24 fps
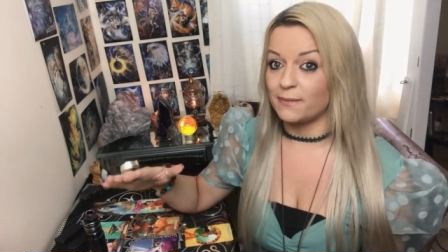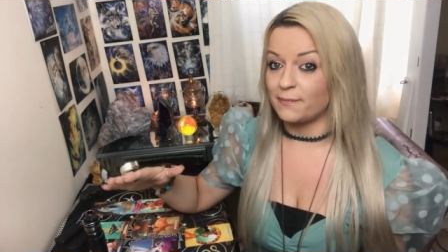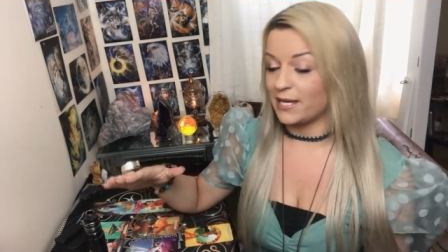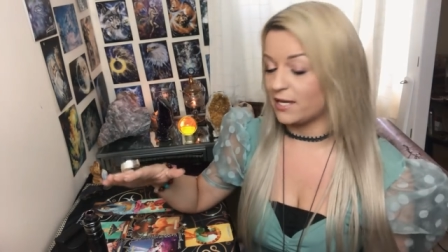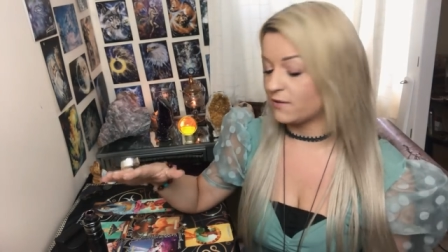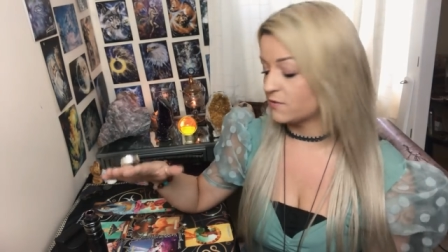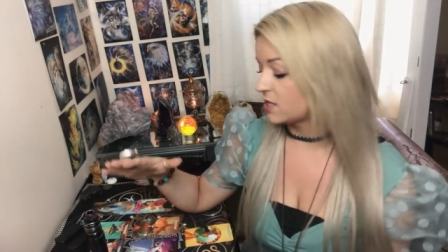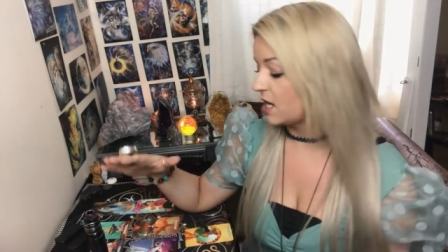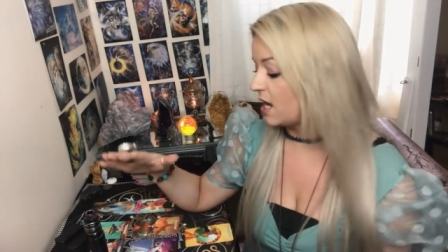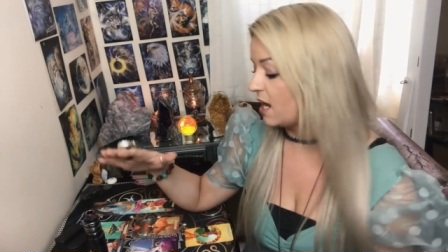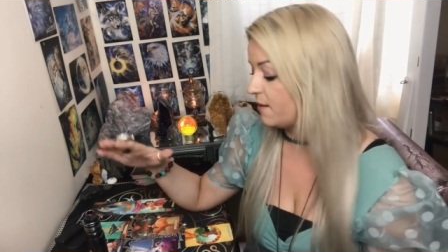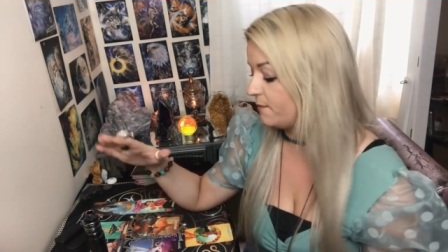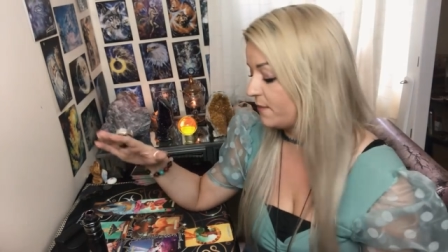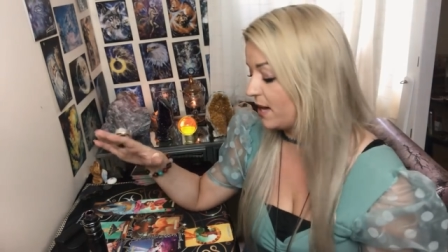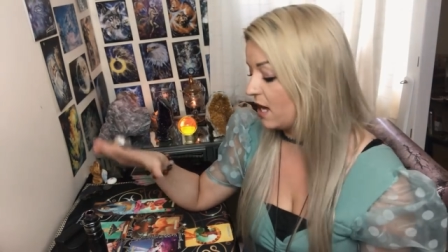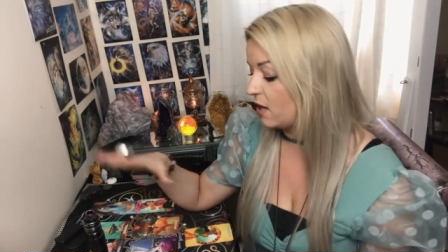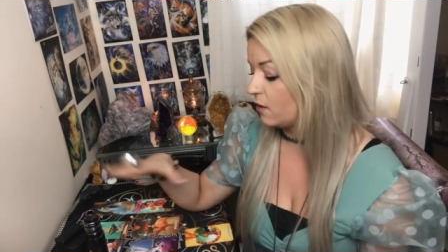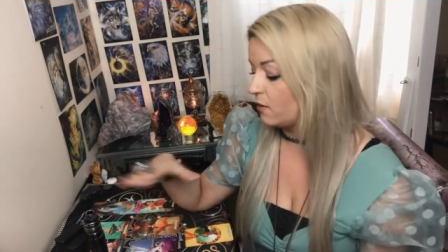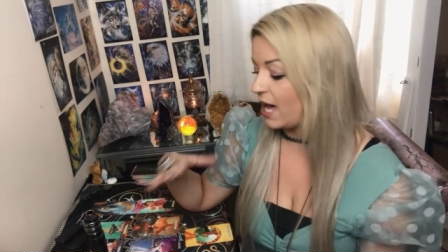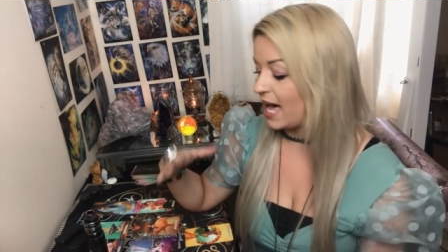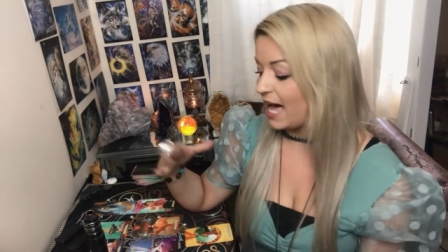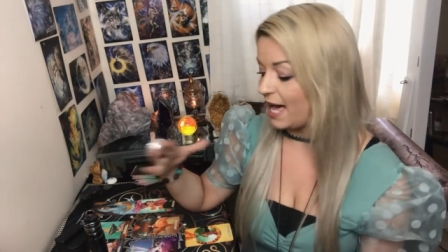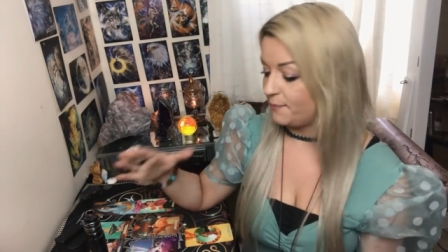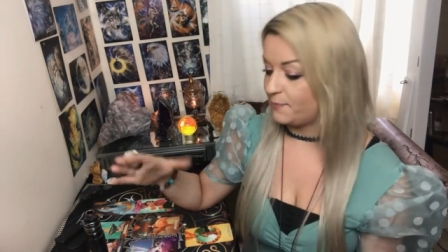bit of time
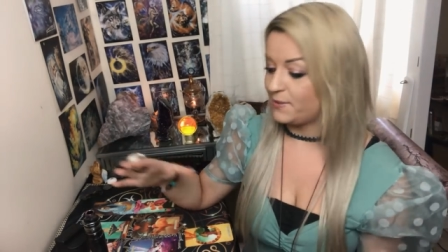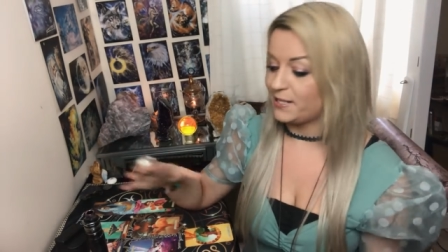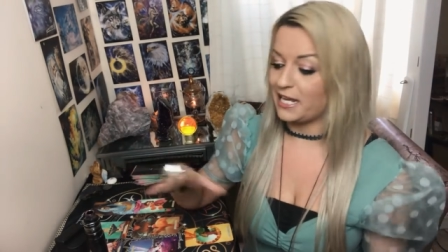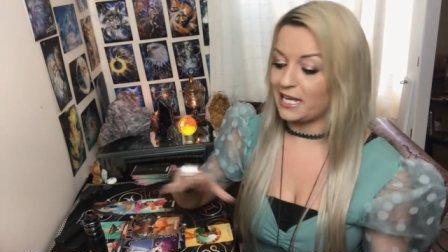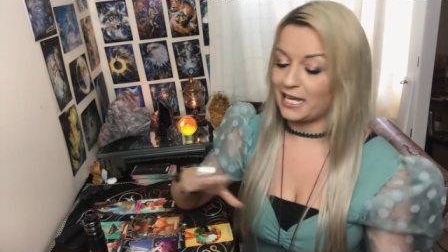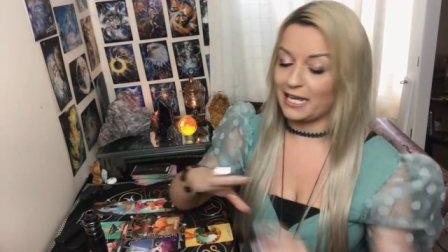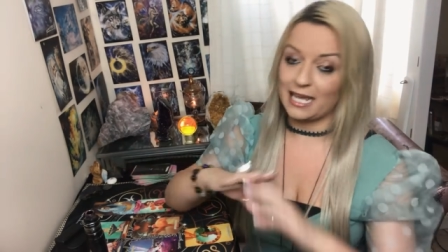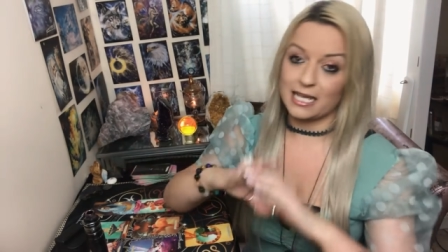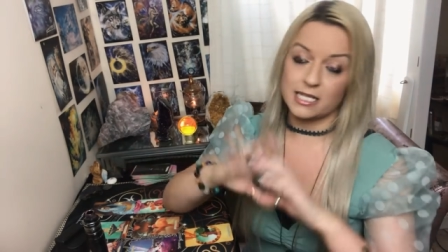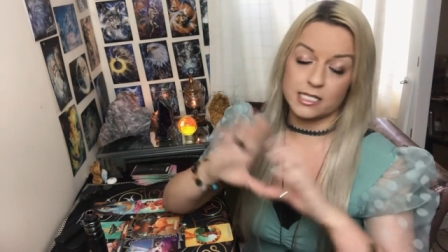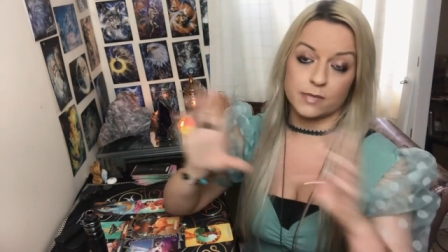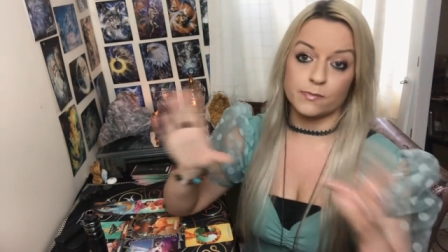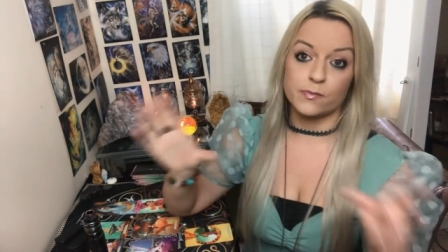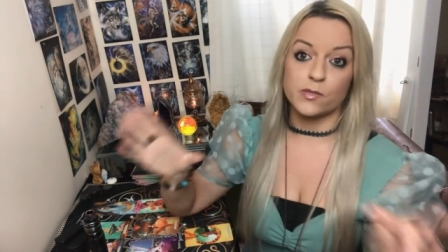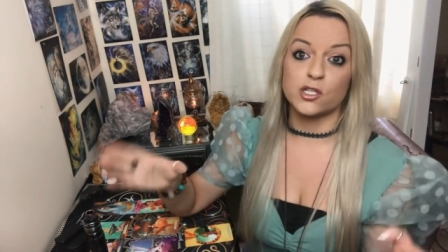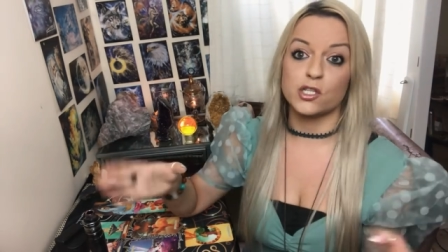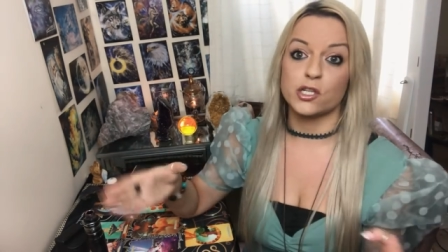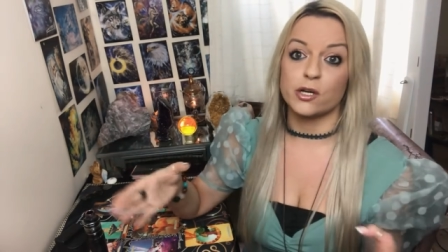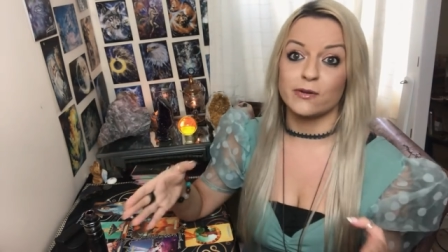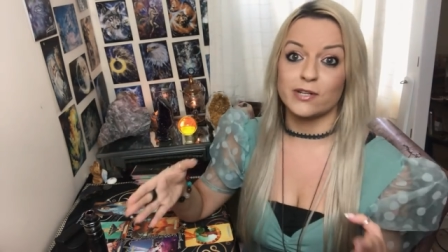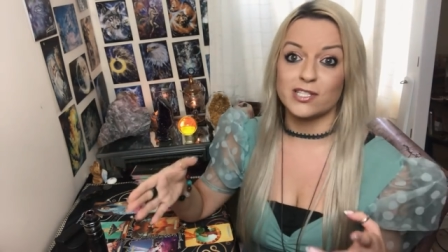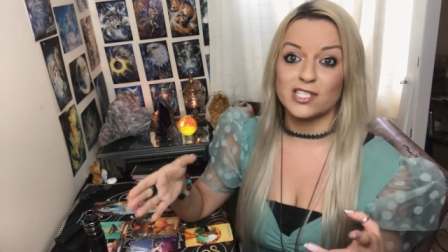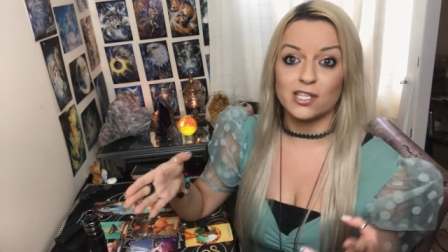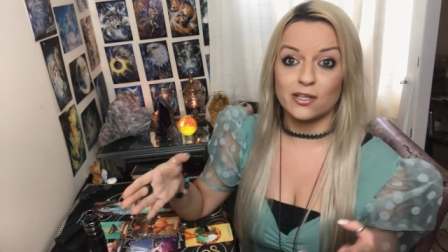out happening as a
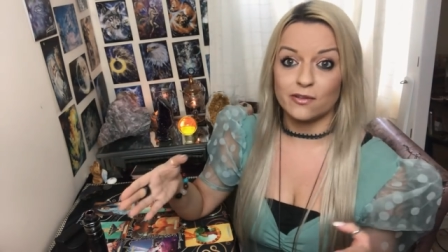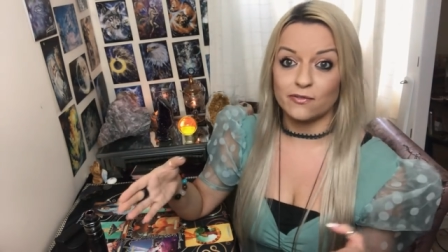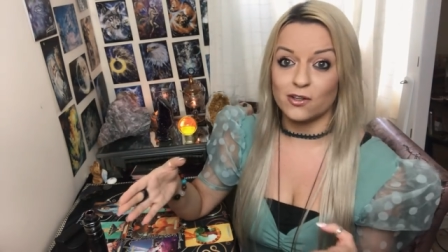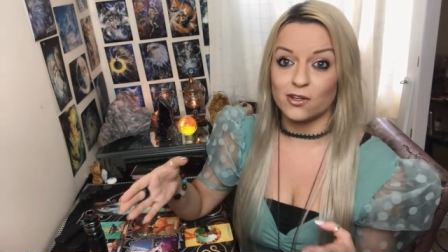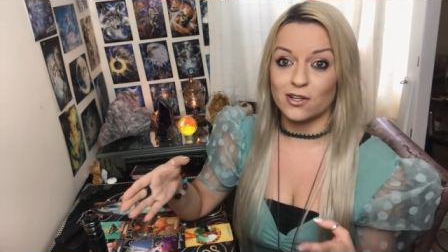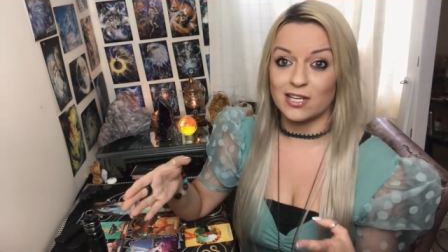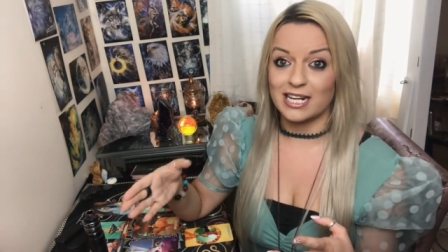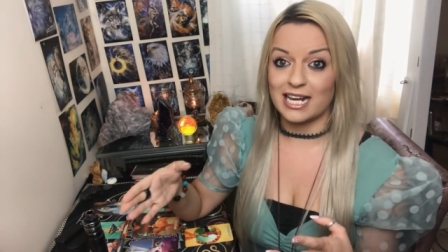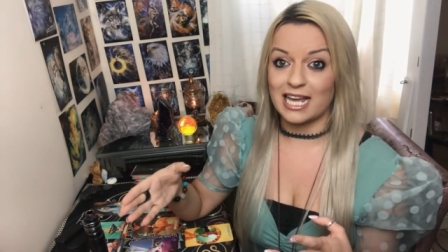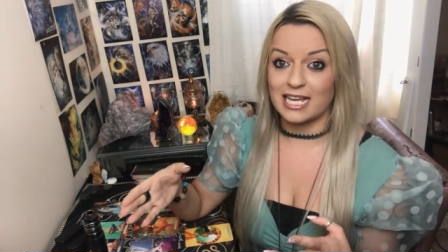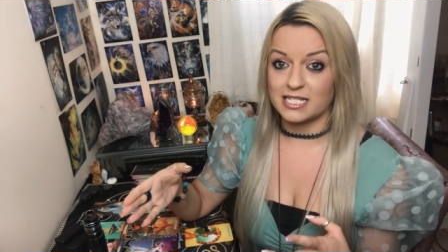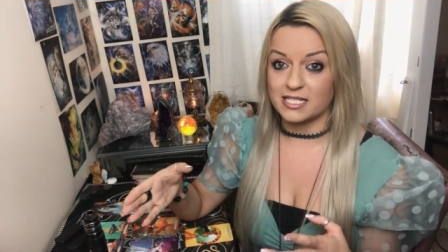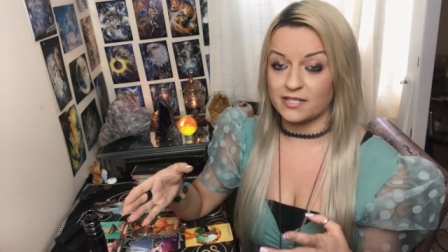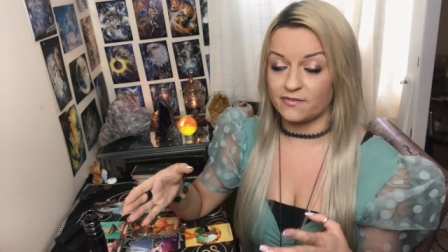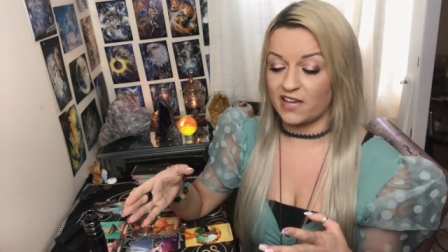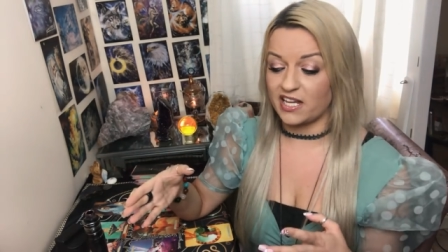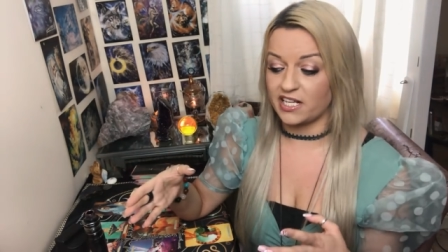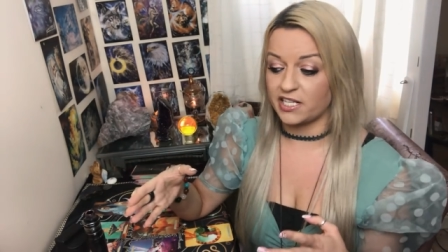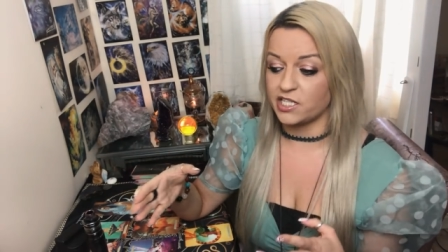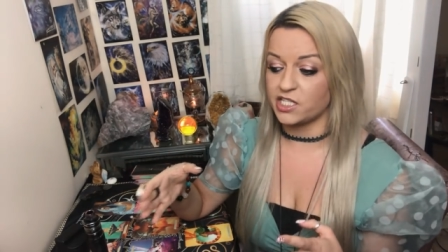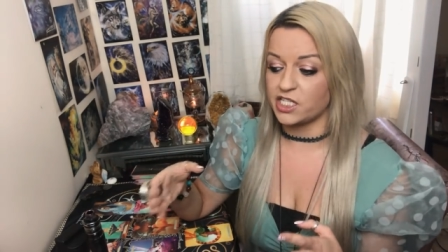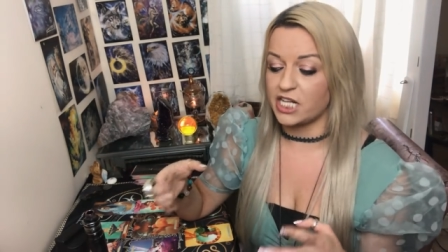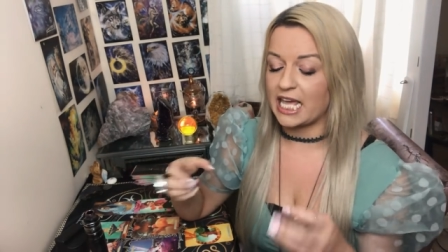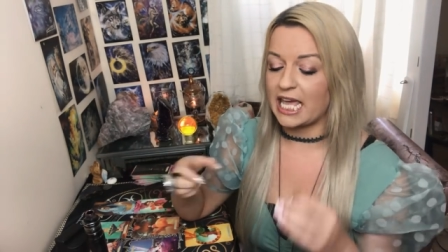majority of your collective
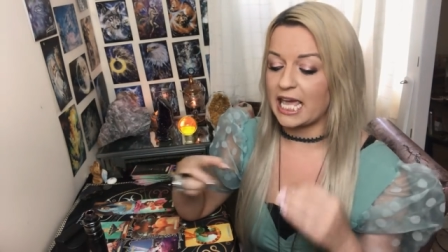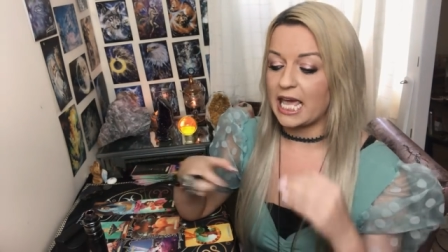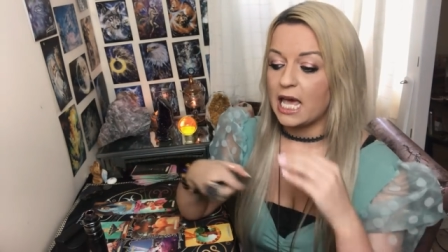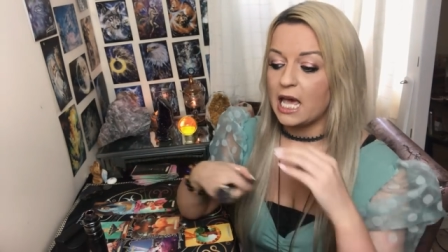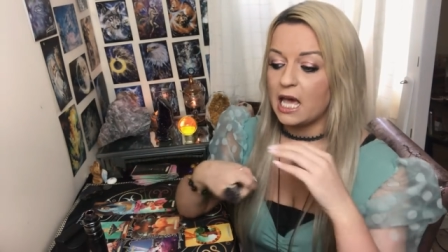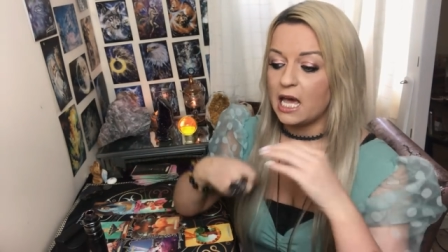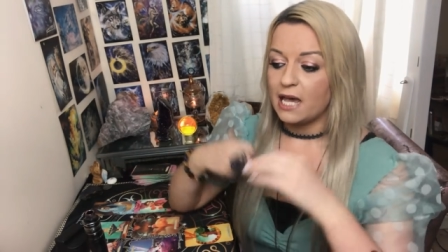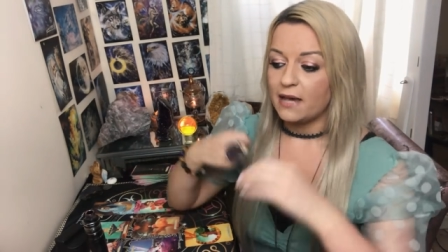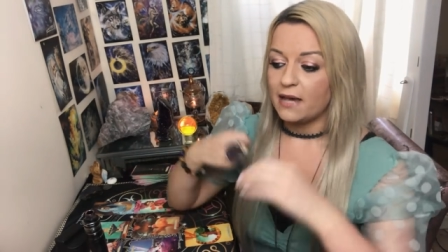energy